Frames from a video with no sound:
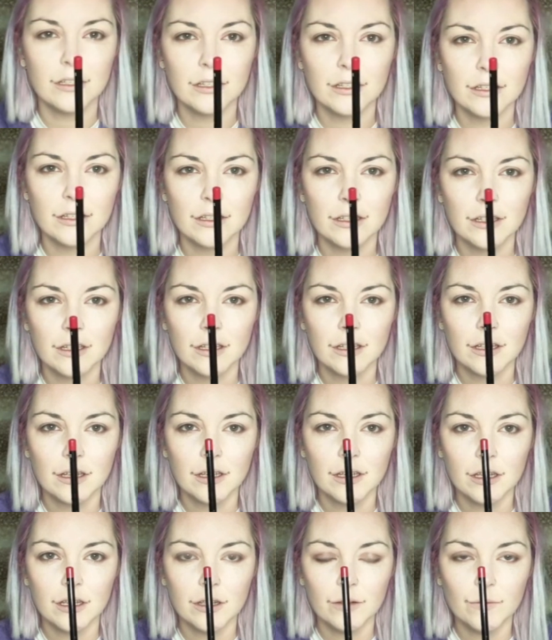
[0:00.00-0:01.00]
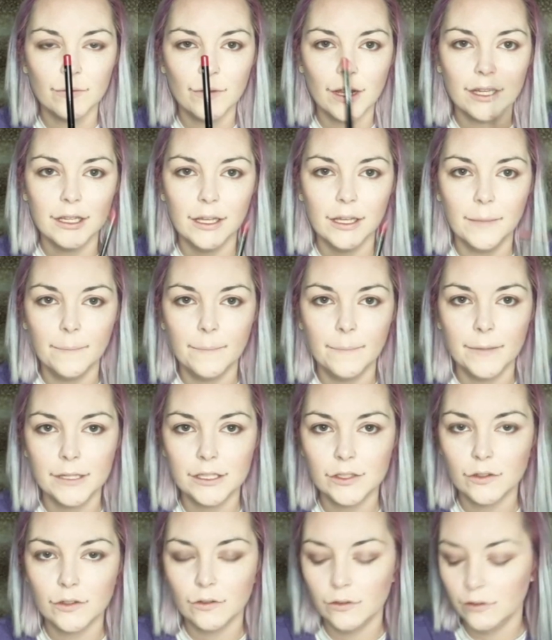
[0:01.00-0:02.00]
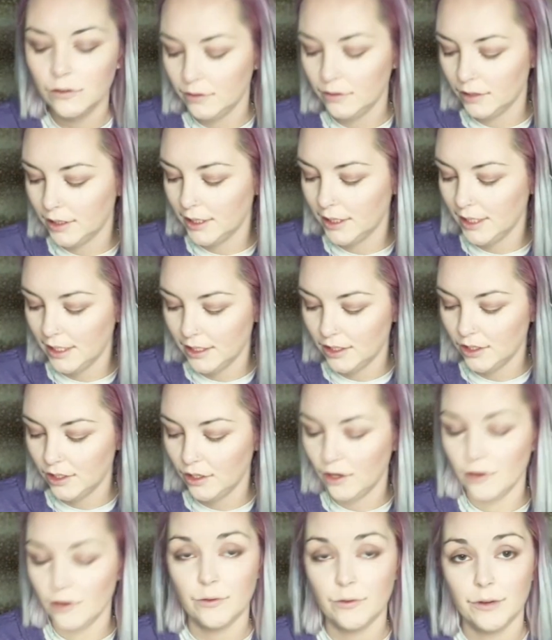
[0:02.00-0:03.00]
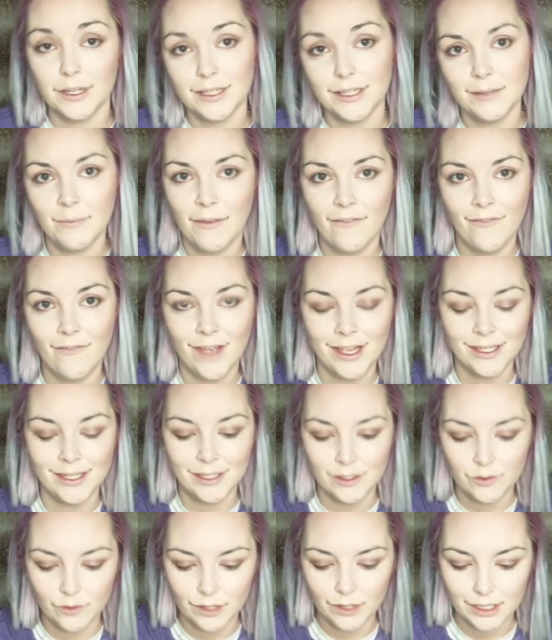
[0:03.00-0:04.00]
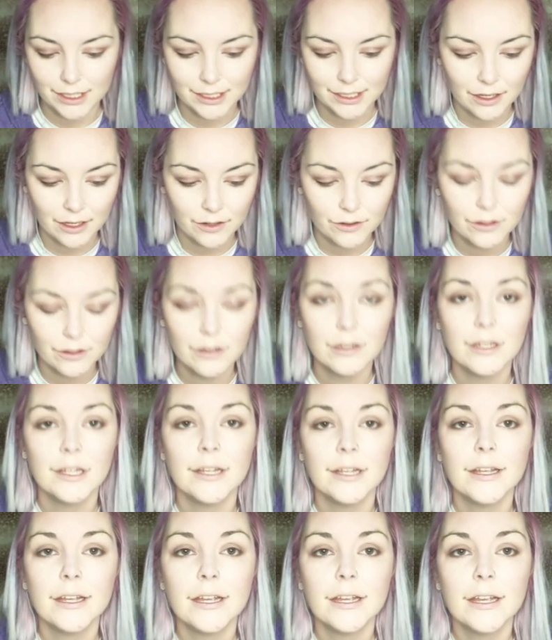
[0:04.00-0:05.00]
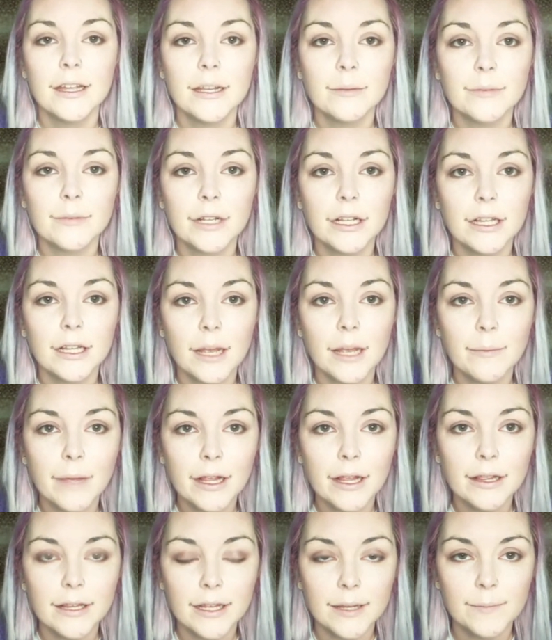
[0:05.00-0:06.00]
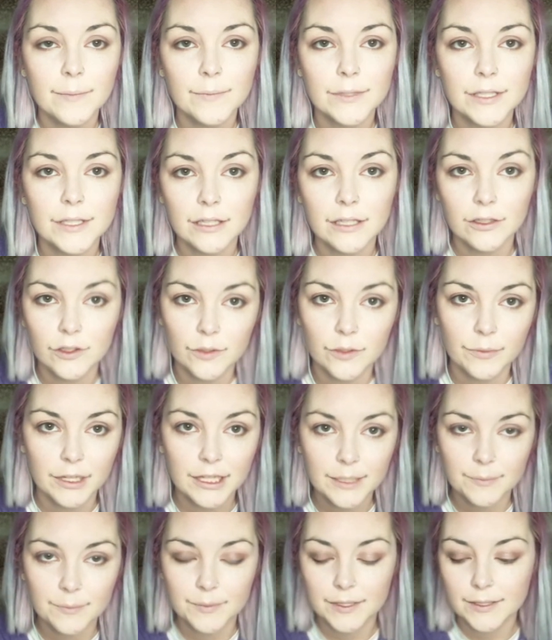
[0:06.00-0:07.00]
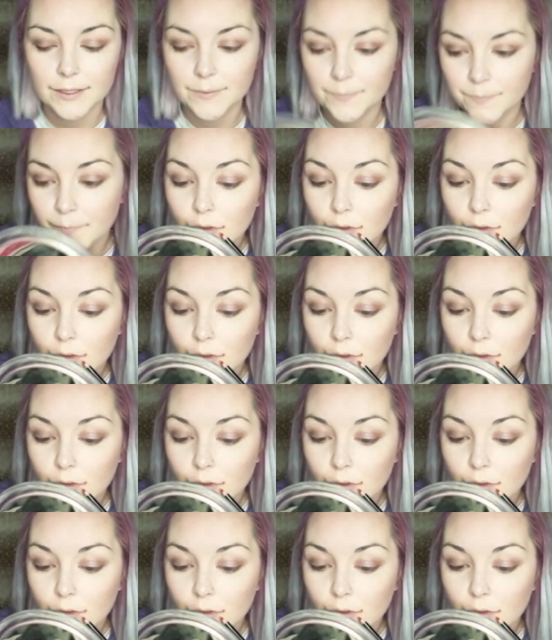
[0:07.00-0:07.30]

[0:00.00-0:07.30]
a red lip pencil since, you know, the rest of my face is really subtle. I'm going to line my lips and do my lips.